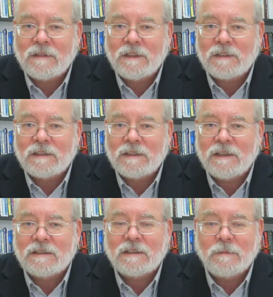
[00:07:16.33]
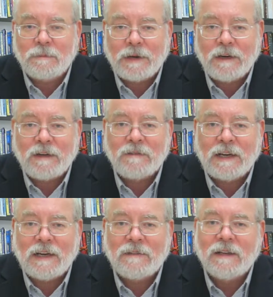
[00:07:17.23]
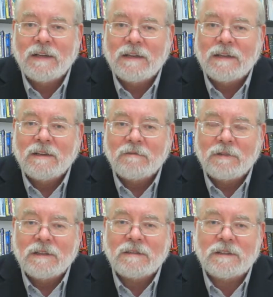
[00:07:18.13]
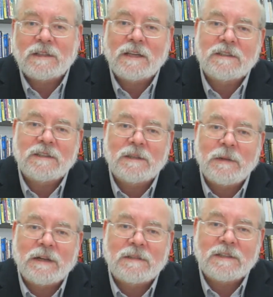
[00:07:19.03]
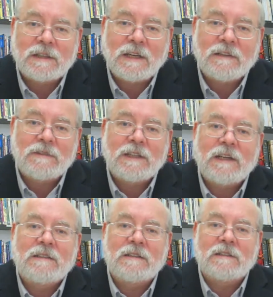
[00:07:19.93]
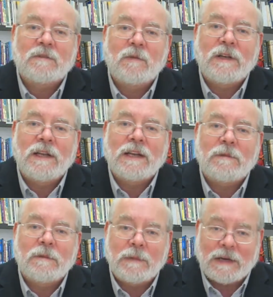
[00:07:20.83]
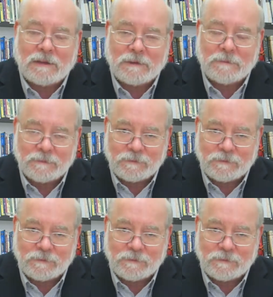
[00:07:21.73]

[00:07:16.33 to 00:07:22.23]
it's imperative to have real discussions about these kind of changes when they come about.